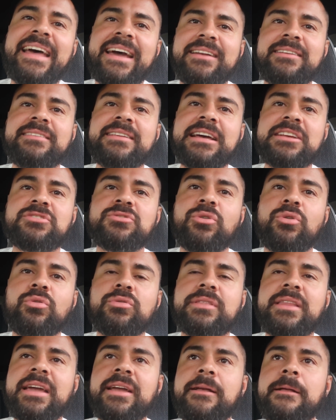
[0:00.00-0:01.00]
that? That's the
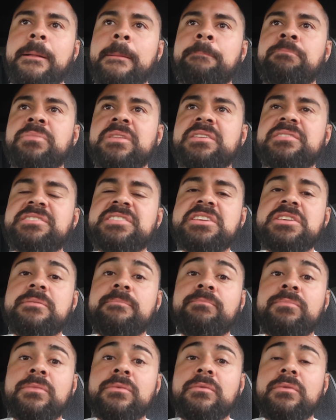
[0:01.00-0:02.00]
whole thing. See,
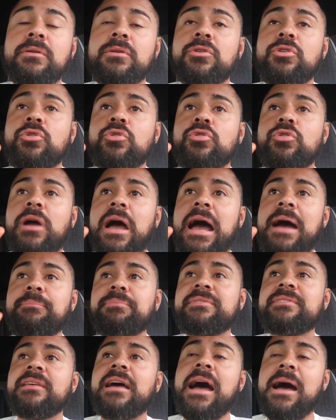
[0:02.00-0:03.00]

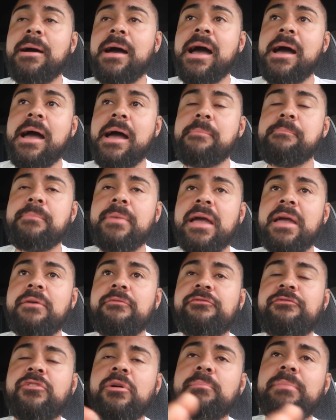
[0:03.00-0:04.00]

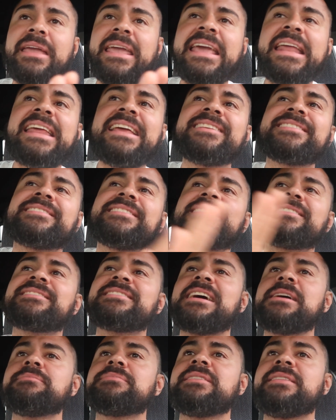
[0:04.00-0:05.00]
from eating 6
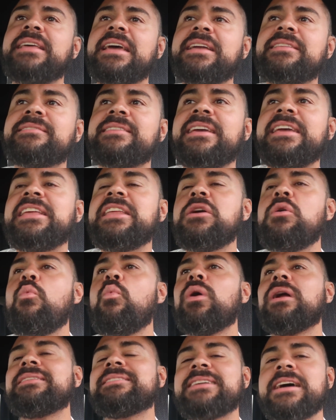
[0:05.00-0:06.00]
times a day to
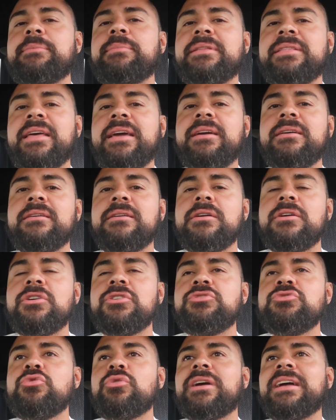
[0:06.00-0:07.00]
eating 1 time a day,
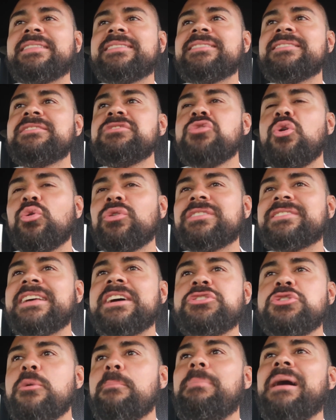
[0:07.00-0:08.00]
you'll get to notice
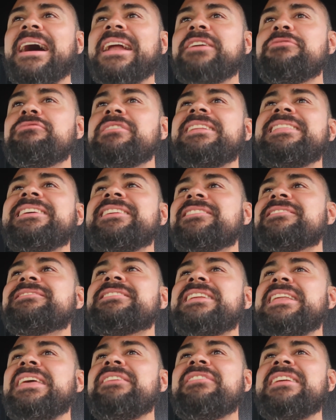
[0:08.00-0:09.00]
that your body really
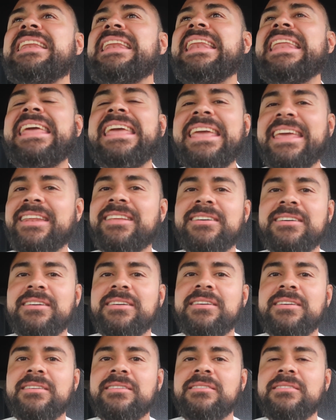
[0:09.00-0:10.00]
doesn't even need
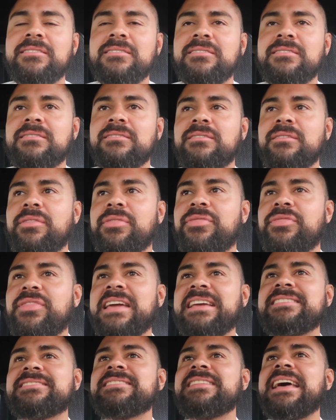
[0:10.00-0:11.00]

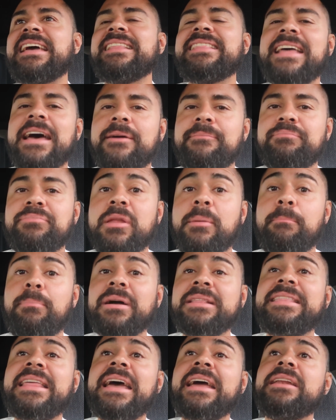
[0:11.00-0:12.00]
things like that.
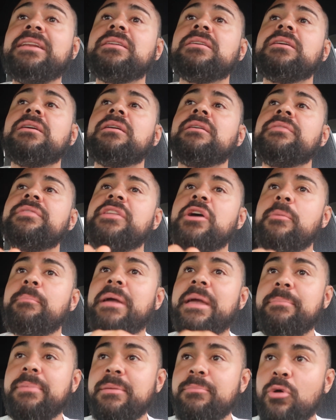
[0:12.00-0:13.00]
But then there
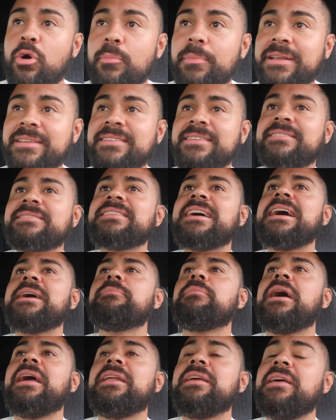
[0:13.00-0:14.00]
may be moments in
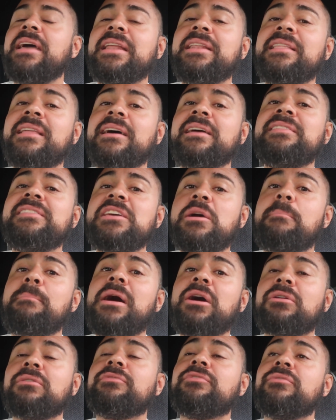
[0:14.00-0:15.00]
time and the
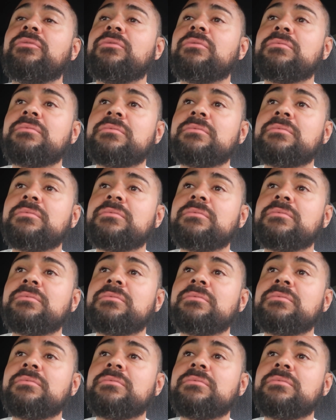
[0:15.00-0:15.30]
amount of